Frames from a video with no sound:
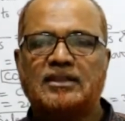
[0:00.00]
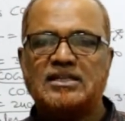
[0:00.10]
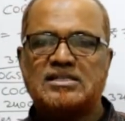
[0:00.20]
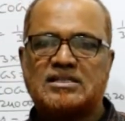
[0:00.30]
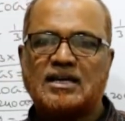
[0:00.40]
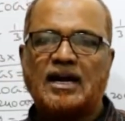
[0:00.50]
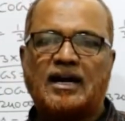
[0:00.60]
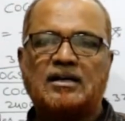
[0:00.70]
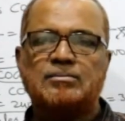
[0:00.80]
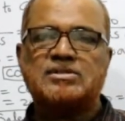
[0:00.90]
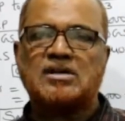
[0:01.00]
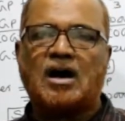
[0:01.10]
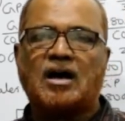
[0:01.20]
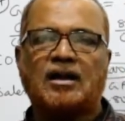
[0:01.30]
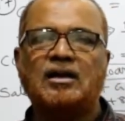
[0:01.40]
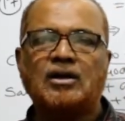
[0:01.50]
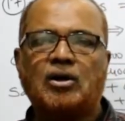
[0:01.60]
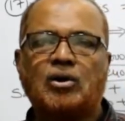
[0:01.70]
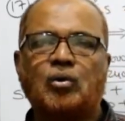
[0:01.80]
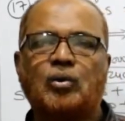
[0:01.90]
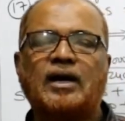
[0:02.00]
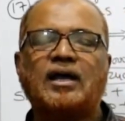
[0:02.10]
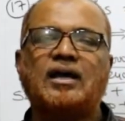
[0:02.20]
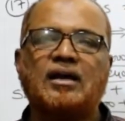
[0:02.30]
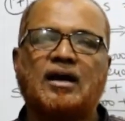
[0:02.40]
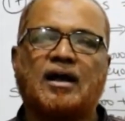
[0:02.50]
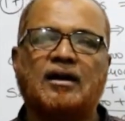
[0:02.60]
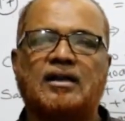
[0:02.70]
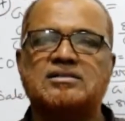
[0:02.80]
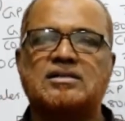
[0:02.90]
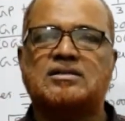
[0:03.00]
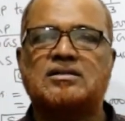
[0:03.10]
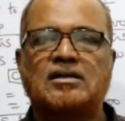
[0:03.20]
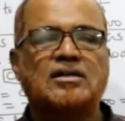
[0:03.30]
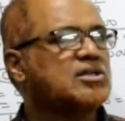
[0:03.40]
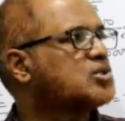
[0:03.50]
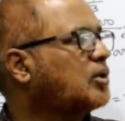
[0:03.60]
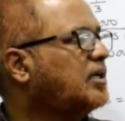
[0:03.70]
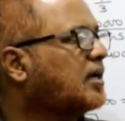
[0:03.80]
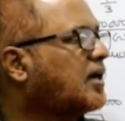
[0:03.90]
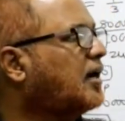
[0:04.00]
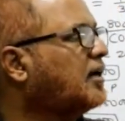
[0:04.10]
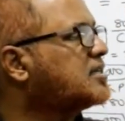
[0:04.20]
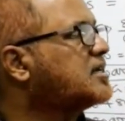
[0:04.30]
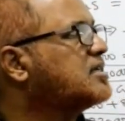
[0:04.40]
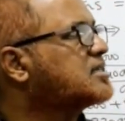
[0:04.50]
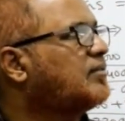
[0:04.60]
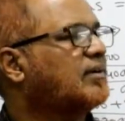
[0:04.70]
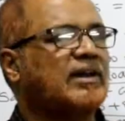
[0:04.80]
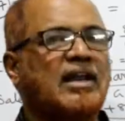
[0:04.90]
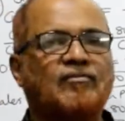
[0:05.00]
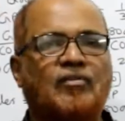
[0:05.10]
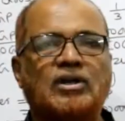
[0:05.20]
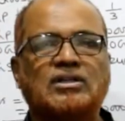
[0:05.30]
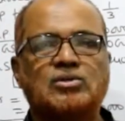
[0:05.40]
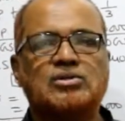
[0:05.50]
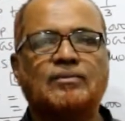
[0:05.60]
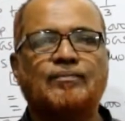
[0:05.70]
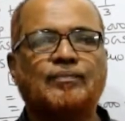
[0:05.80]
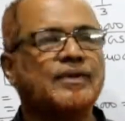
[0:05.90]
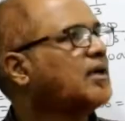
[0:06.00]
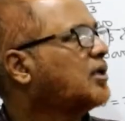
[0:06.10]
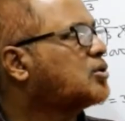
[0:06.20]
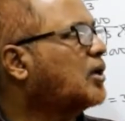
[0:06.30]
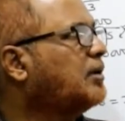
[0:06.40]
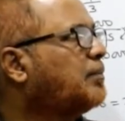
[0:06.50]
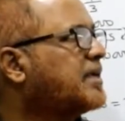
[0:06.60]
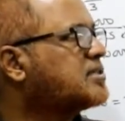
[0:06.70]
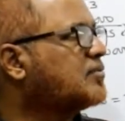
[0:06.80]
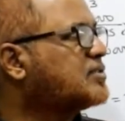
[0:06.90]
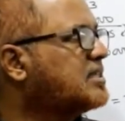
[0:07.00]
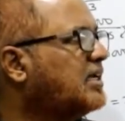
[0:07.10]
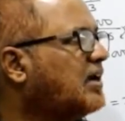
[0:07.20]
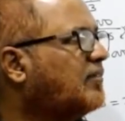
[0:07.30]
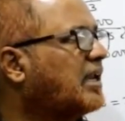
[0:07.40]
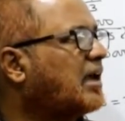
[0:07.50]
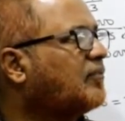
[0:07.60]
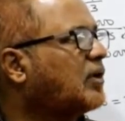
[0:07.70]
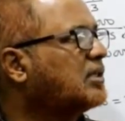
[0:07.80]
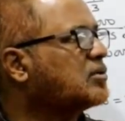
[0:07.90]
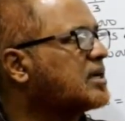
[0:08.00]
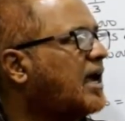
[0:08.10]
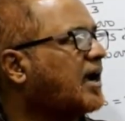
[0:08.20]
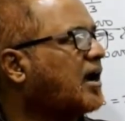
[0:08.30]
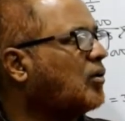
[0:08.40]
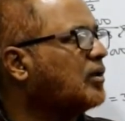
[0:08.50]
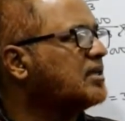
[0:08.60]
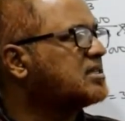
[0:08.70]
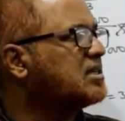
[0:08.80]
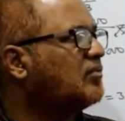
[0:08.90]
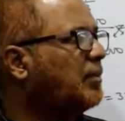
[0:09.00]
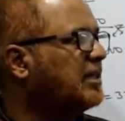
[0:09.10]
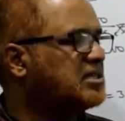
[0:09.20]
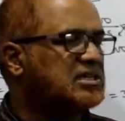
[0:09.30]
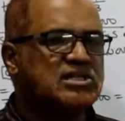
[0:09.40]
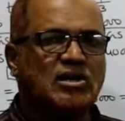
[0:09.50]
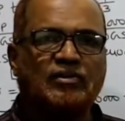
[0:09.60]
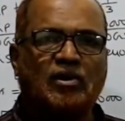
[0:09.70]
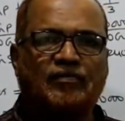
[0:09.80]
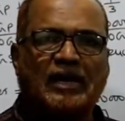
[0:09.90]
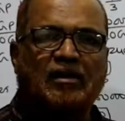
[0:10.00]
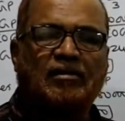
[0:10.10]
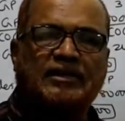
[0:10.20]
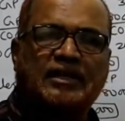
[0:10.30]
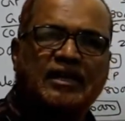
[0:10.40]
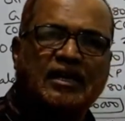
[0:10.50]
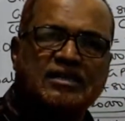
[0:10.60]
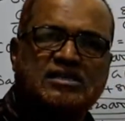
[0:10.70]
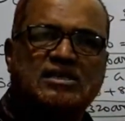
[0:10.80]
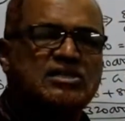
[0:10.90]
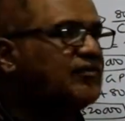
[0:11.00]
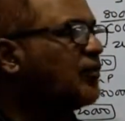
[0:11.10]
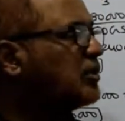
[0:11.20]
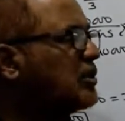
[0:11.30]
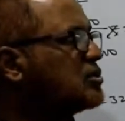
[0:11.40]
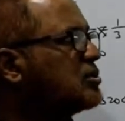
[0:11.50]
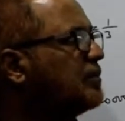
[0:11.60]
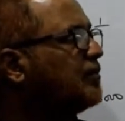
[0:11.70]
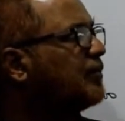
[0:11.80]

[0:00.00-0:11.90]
These three items are included in current asset. So here current asset is given 1,40,000. So in place of CA 1,40,000, account receivable just now we have calculated here 64,000.